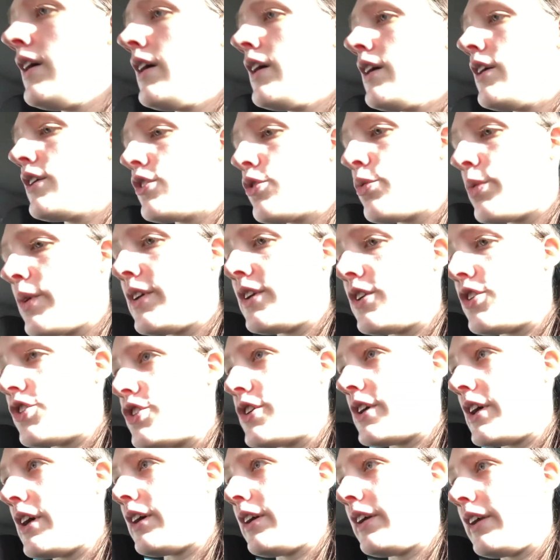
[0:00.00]
just wanted to
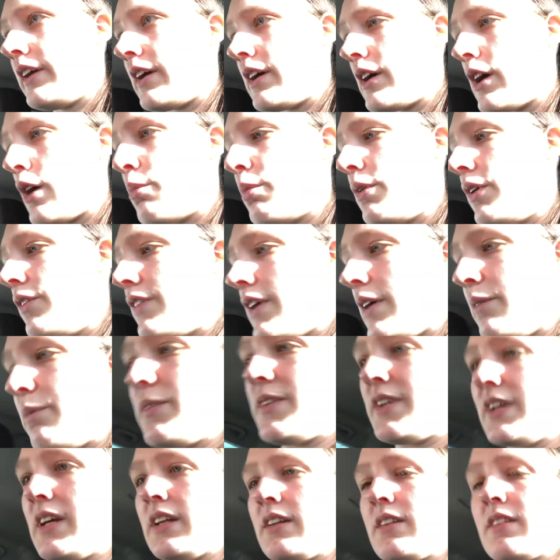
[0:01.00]
share like a couple of
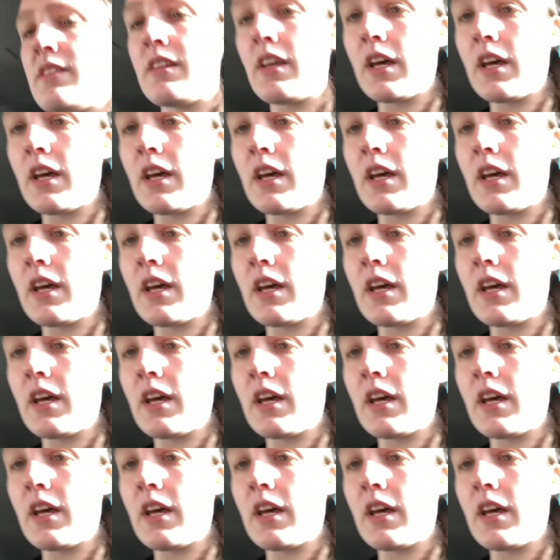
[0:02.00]
updates.